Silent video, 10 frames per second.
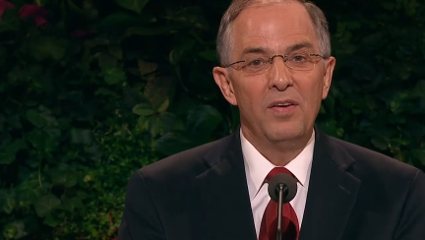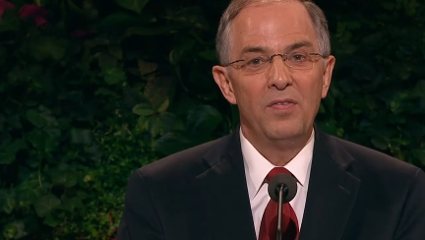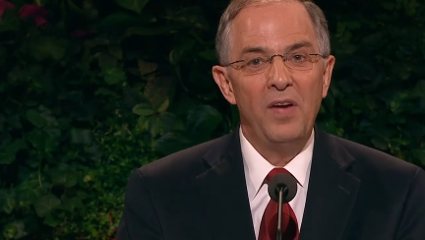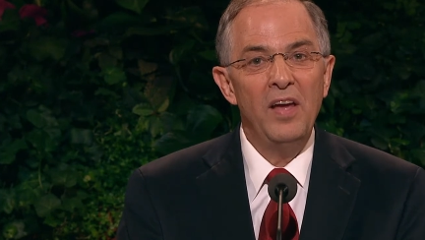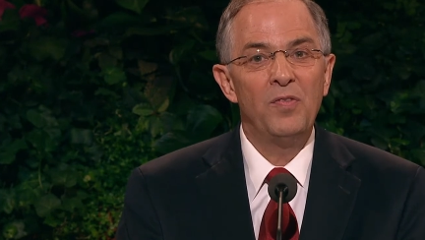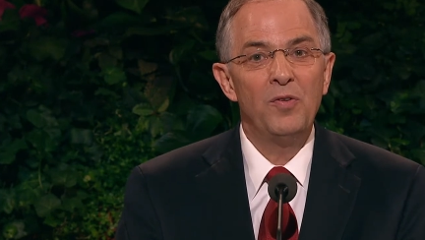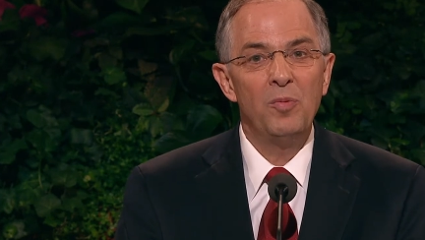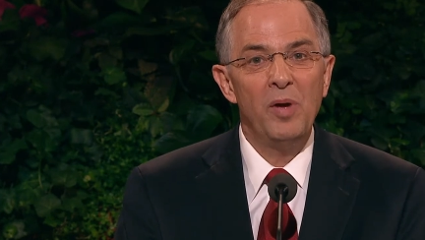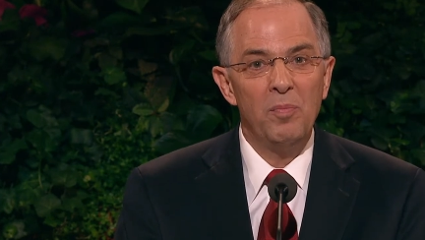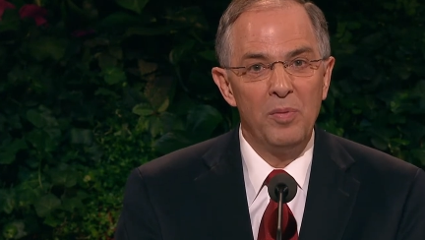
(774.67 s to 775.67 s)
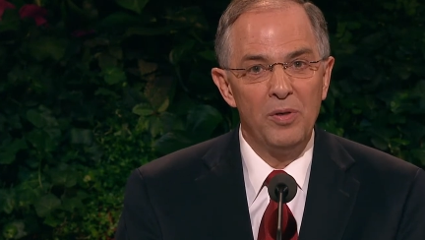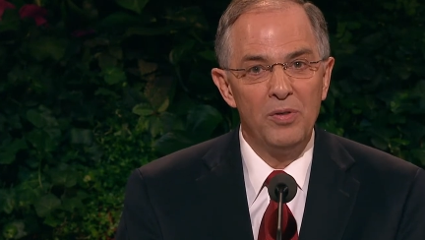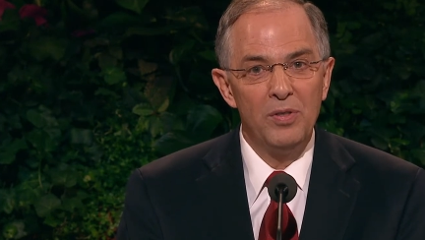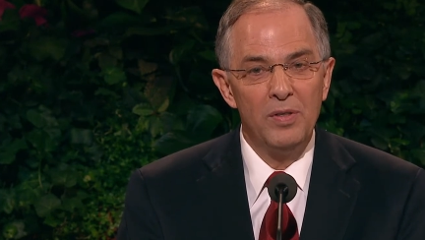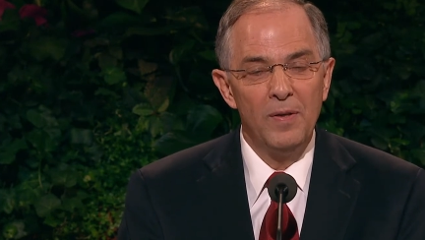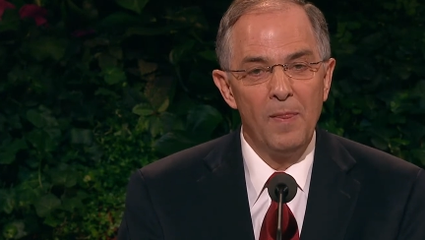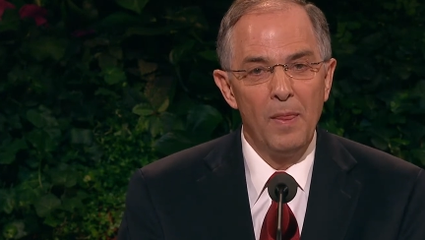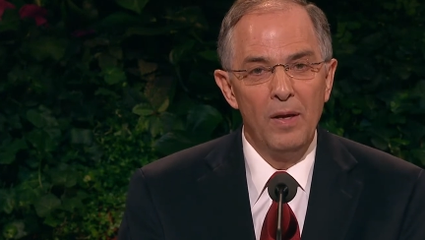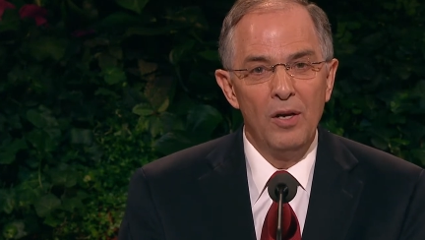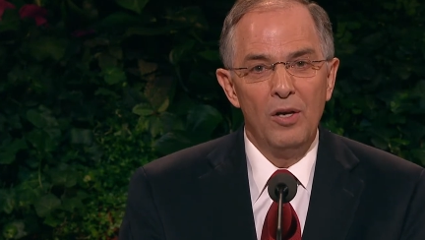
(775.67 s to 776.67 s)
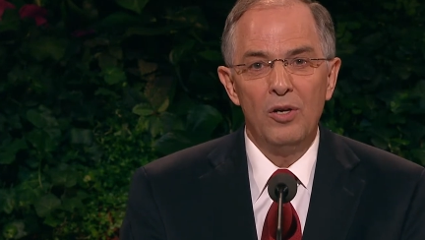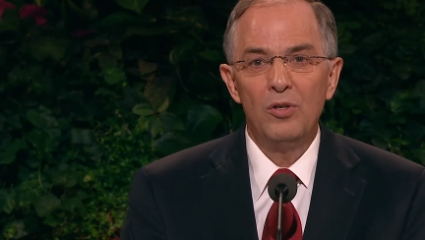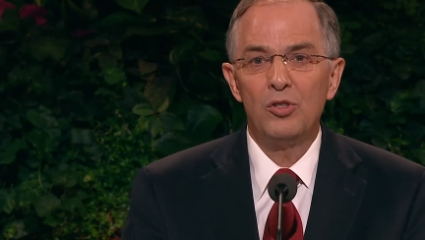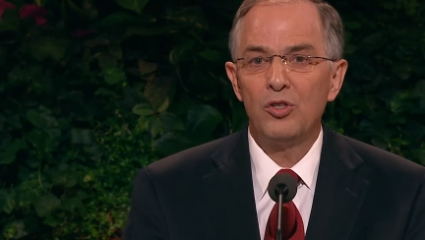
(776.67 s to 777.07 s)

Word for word: Faithful members whose